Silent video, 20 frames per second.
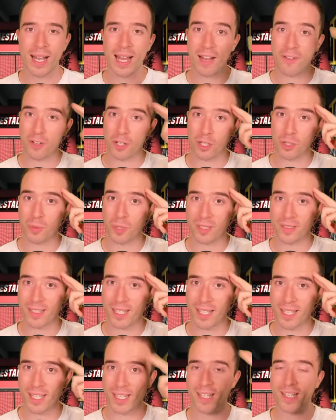Have a good one.
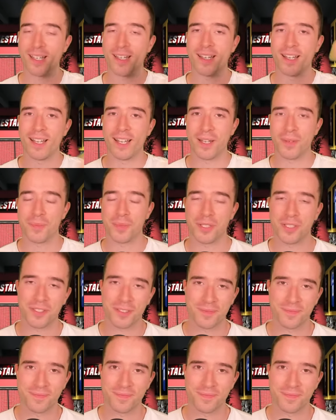Take care and peace.